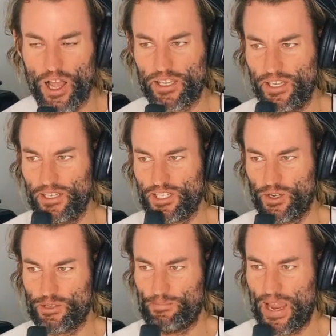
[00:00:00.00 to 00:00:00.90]
Oh, I like
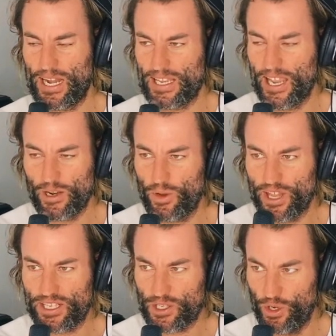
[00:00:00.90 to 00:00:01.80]
it. So it's betting.
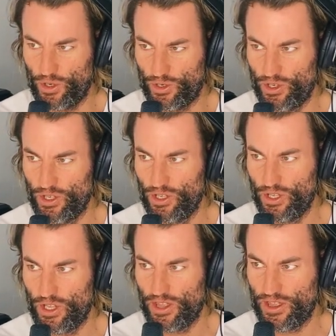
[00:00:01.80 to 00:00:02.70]
Yeah, no, well, that's good.
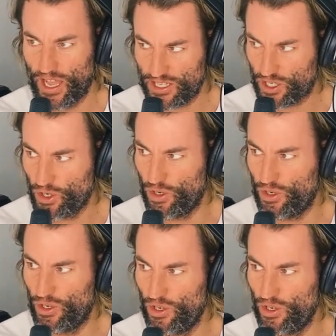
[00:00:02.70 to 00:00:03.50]
That's